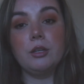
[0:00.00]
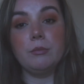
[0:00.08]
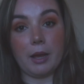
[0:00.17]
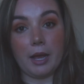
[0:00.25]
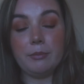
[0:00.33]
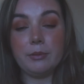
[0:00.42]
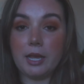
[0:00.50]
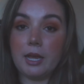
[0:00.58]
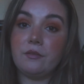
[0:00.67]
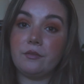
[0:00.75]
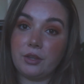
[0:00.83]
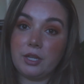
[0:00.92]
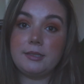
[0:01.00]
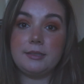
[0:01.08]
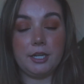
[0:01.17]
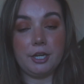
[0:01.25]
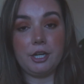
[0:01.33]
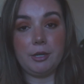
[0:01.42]
my plan for this
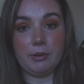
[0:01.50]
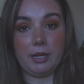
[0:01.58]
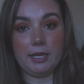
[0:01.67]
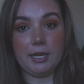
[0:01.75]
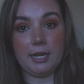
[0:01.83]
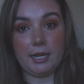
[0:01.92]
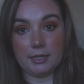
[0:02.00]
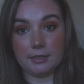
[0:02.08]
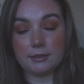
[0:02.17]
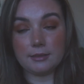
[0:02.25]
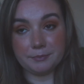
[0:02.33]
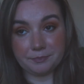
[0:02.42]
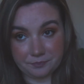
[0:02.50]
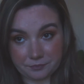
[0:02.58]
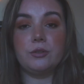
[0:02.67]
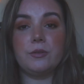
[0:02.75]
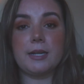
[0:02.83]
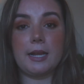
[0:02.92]
security blanket is
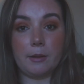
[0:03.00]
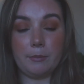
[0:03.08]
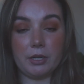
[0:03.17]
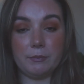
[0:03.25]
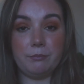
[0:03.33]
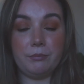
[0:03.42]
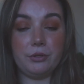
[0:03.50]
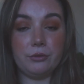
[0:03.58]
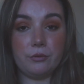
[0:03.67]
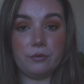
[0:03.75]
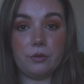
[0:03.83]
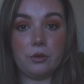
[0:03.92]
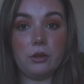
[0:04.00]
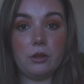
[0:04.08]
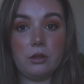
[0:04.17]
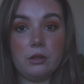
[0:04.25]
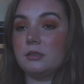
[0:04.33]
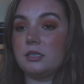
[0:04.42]
to set up a
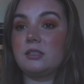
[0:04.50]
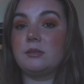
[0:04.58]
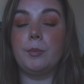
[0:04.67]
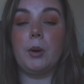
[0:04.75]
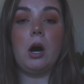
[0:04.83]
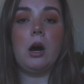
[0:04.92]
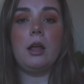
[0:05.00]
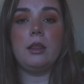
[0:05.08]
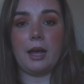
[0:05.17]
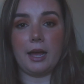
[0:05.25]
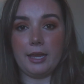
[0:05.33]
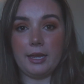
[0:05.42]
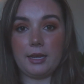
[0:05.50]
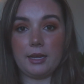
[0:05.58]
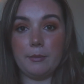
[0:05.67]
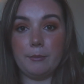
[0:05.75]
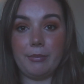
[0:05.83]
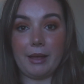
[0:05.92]
beautiful spa-like
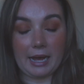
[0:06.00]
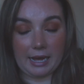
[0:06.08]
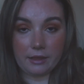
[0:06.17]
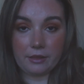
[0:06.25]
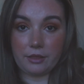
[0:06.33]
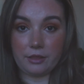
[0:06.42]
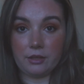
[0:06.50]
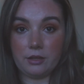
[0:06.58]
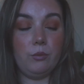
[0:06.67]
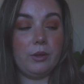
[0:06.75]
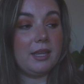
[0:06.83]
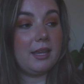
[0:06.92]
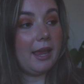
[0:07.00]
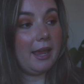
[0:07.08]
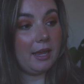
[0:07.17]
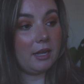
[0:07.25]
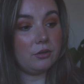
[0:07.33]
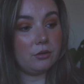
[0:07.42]
bath with
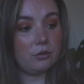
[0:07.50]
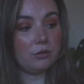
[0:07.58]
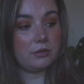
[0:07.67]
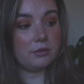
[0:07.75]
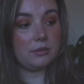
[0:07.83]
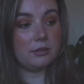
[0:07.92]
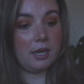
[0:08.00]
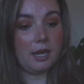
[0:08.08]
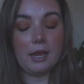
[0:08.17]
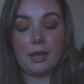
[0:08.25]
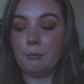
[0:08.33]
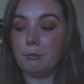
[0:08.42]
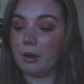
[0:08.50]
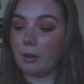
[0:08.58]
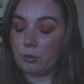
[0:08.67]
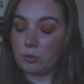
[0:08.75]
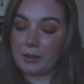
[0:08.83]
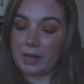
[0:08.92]
candles and
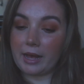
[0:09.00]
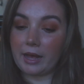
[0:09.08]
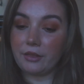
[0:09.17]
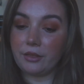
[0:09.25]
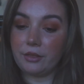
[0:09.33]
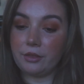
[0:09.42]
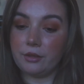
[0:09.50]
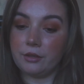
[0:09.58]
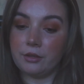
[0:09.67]
bubble bath,